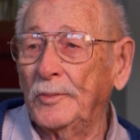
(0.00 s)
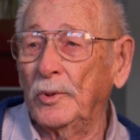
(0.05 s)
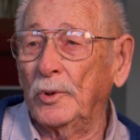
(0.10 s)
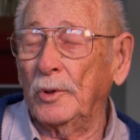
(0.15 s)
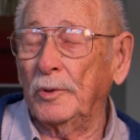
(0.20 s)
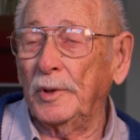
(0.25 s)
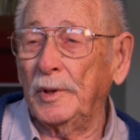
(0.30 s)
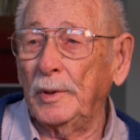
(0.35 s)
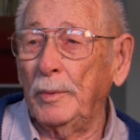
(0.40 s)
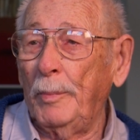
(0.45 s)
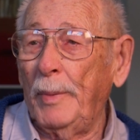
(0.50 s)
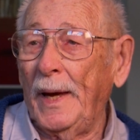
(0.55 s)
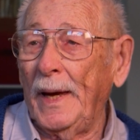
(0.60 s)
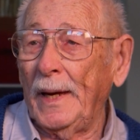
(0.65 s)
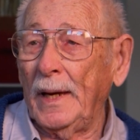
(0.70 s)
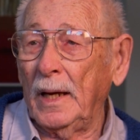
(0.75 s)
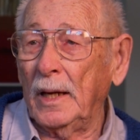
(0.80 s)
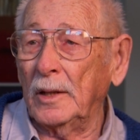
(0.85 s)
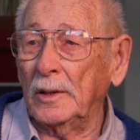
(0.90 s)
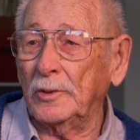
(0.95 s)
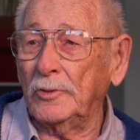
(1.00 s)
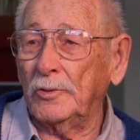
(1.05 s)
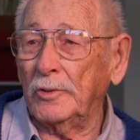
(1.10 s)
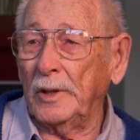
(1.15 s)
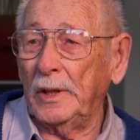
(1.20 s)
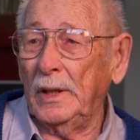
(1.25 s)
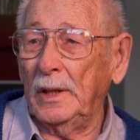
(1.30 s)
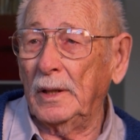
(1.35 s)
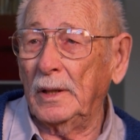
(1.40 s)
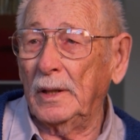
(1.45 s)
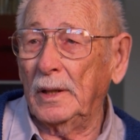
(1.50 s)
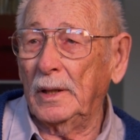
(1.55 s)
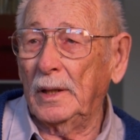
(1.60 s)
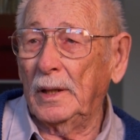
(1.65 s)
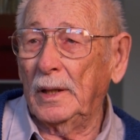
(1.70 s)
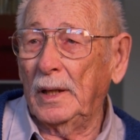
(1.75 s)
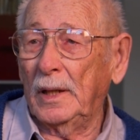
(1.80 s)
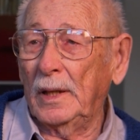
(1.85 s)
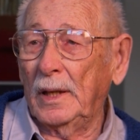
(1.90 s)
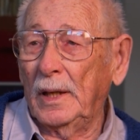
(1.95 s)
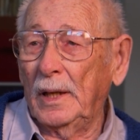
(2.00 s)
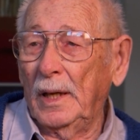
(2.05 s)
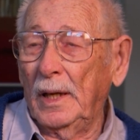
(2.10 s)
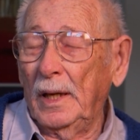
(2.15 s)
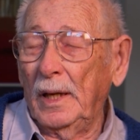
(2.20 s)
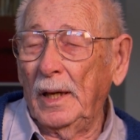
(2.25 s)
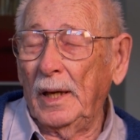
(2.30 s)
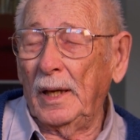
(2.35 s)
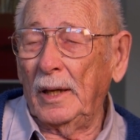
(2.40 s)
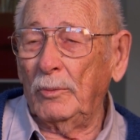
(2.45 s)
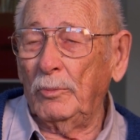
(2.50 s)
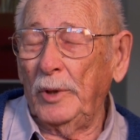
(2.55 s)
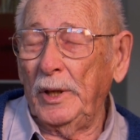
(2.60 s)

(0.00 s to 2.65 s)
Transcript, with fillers: or in the back country and